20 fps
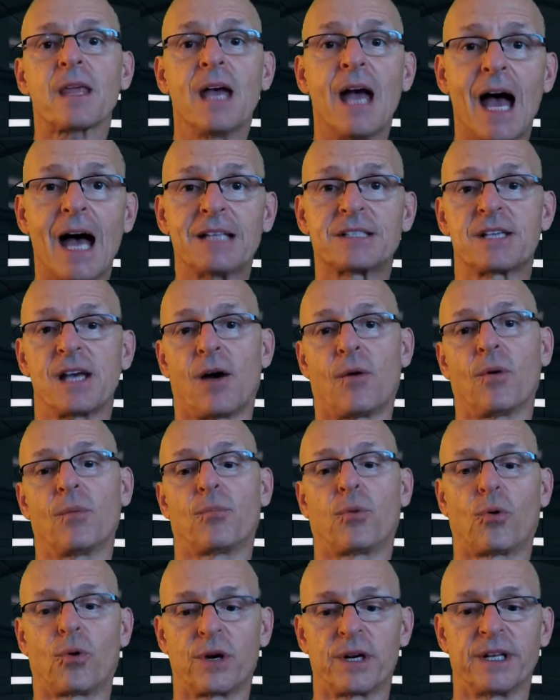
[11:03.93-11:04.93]
That's how
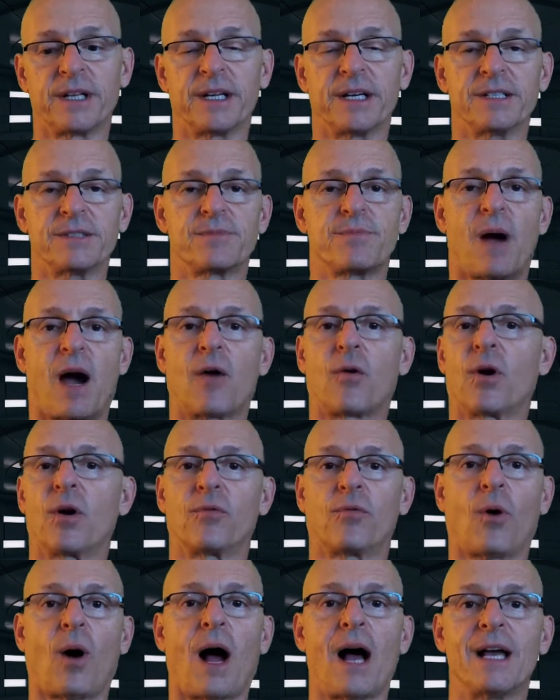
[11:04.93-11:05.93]
important it is. Power
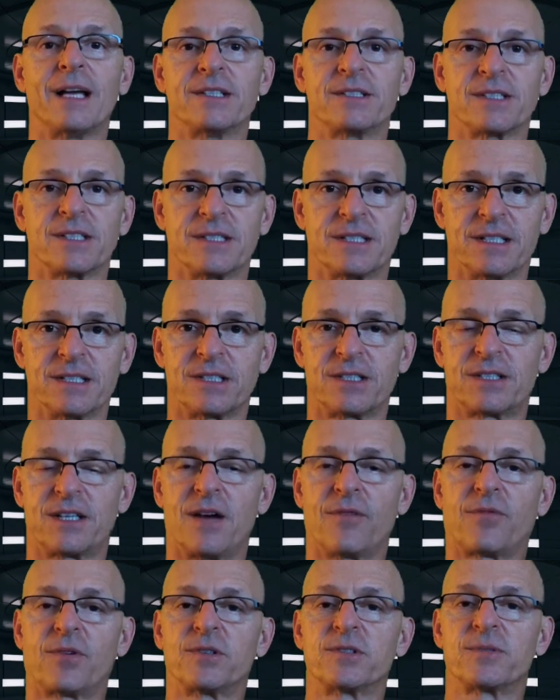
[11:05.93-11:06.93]
of why is the
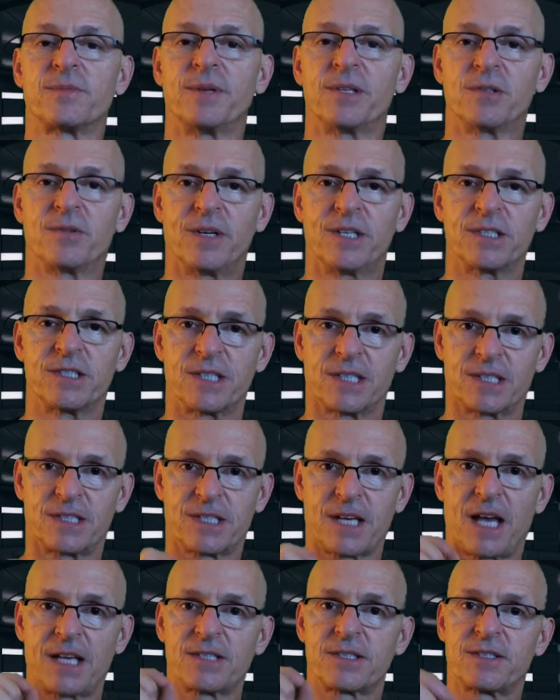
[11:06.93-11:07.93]
difference between
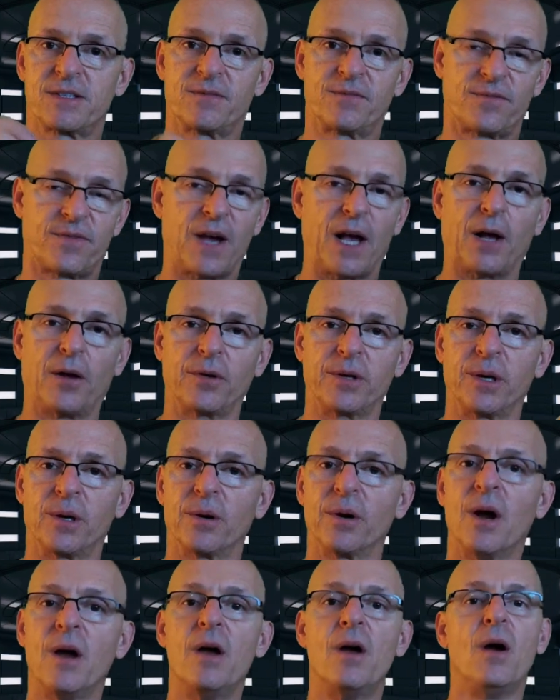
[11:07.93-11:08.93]
success and
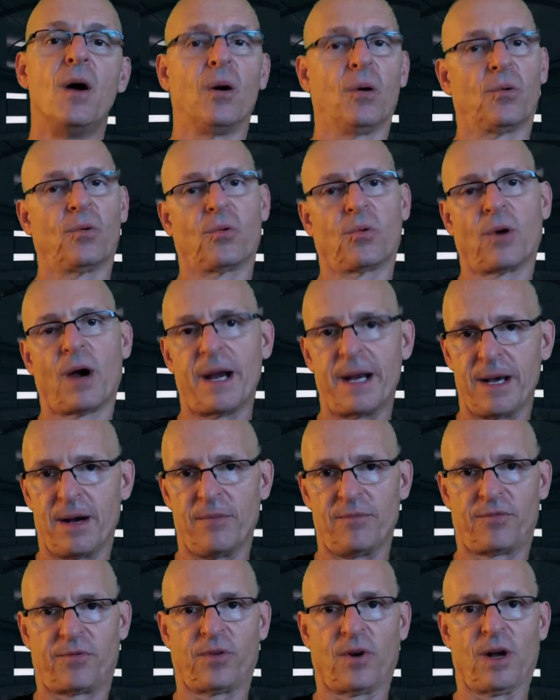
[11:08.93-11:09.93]
failure right
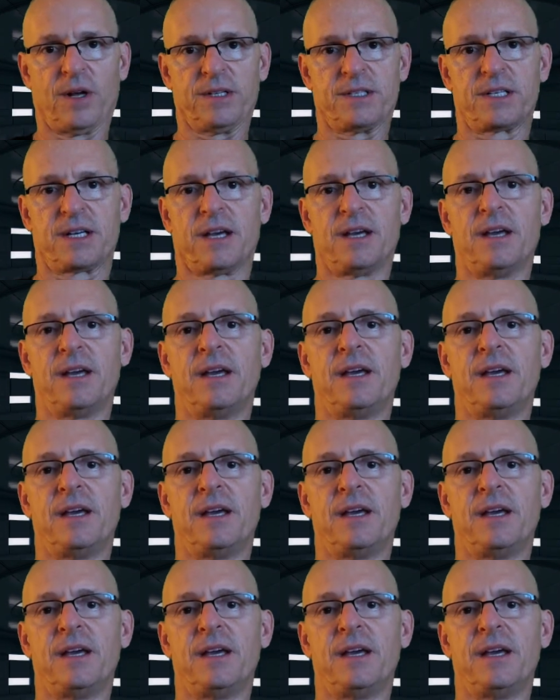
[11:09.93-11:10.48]
up front.